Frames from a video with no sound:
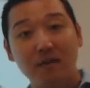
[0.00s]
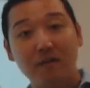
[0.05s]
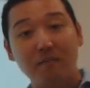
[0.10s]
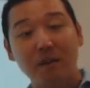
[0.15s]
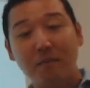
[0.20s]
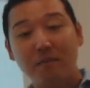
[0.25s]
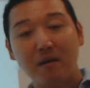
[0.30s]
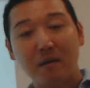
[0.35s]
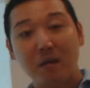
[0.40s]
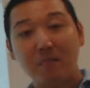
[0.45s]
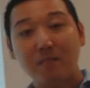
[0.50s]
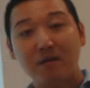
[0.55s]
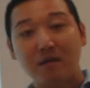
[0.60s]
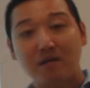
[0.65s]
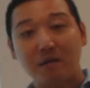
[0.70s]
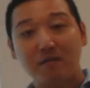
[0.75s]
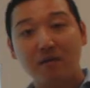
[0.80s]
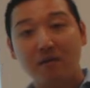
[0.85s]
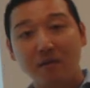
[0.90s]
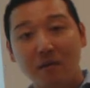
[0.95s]
maybe
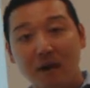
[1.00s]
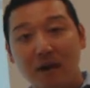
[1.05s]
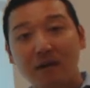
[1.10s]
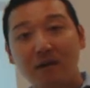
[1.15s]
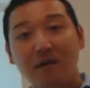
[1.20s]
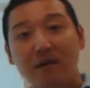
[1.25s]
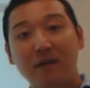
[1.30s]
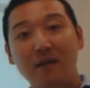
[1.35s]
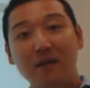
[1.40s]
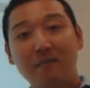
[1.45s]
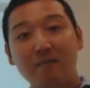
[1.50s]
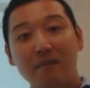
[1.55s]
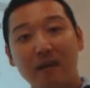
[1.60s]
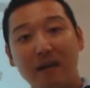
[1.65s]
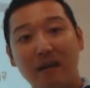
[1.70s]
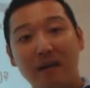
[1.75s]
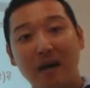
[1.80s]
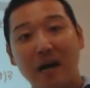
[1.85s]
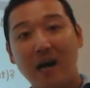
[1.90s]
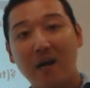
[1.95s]
companies even go out
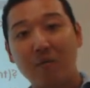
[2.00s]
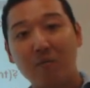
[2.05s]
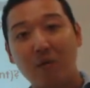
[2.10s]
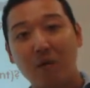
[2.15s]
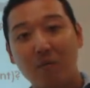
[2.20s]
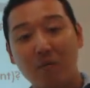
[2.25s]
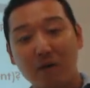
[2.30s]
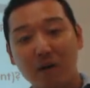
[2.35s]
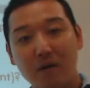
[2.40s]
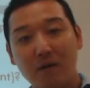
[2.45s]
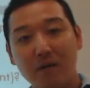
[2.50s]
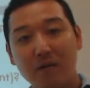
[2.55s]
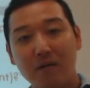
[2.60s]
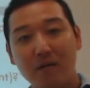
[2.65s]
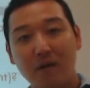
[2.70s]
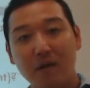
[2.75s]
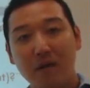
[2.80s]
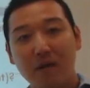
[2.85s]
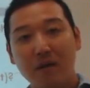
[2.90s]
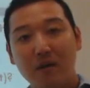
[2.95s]
and hire more
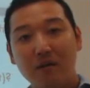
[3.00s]
workers.